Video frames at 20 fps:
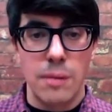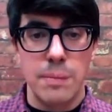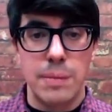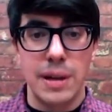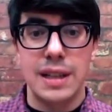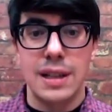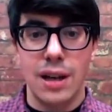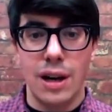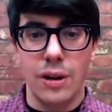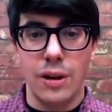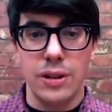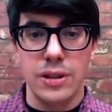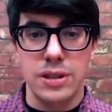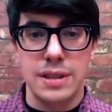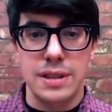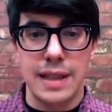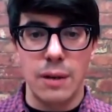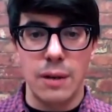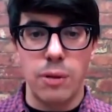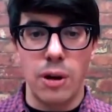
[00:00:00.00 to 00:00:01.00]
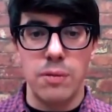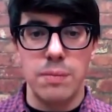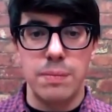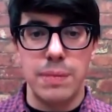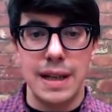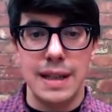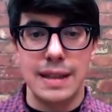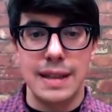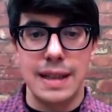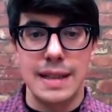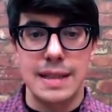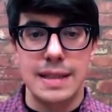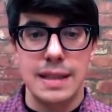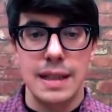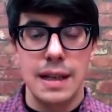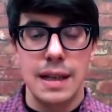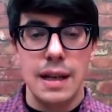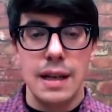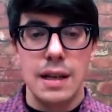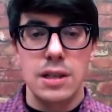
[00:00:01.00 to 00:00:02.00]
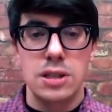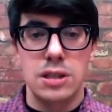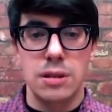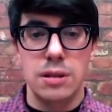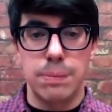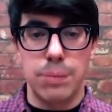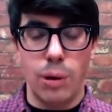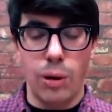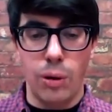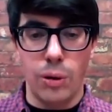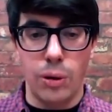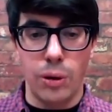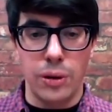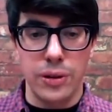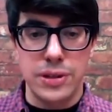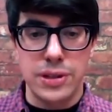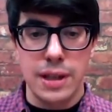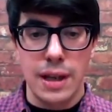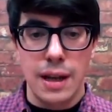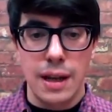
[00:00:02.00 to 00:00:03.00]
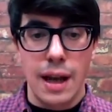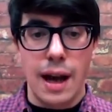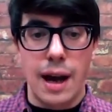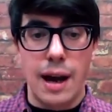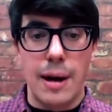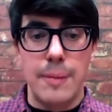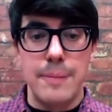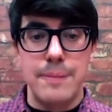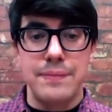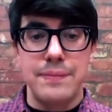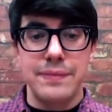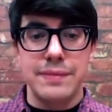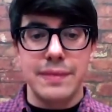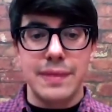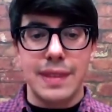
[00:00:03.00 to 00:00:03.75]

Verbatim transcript: because there won't be this support. Um,